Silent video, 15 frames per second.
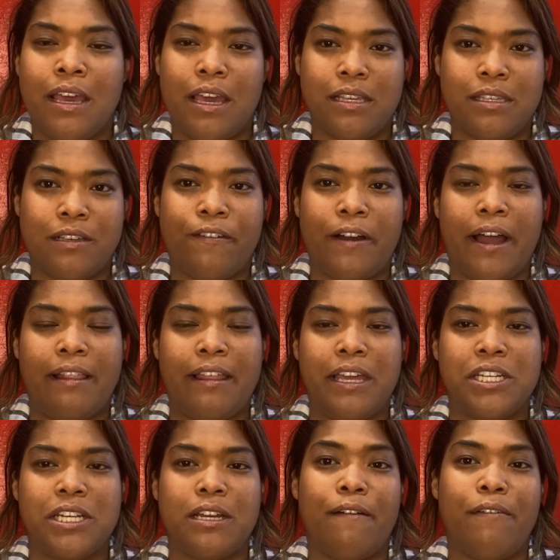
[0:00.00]
it's a
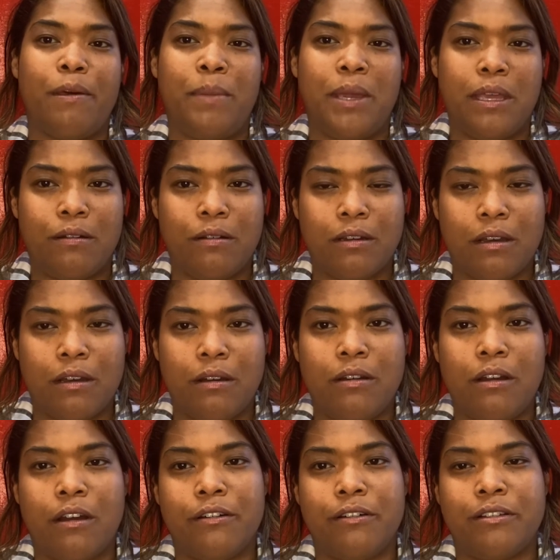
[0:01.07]
violation of the Penal Code
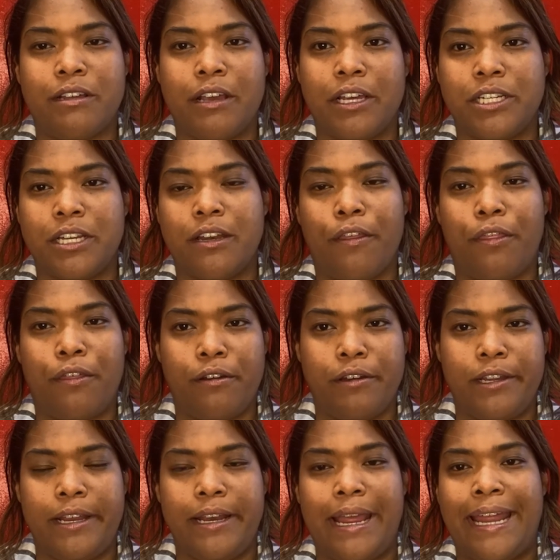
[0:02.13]
under Section
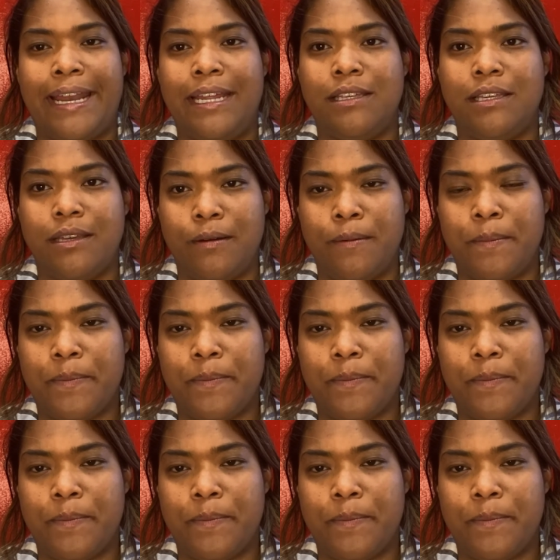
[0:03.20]
1382.